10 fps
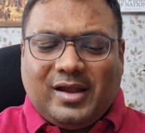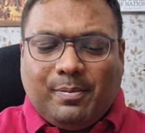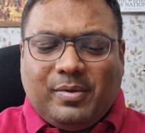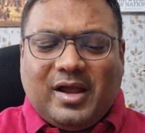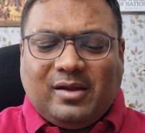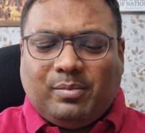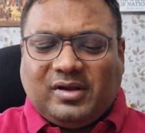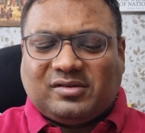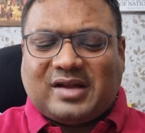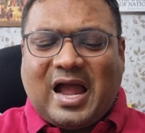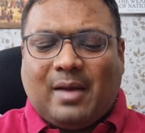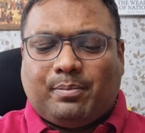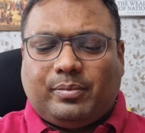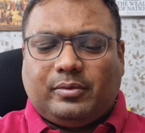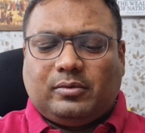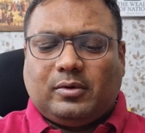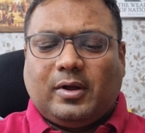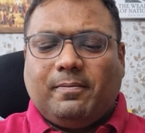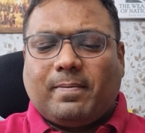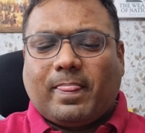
API-based app, okay,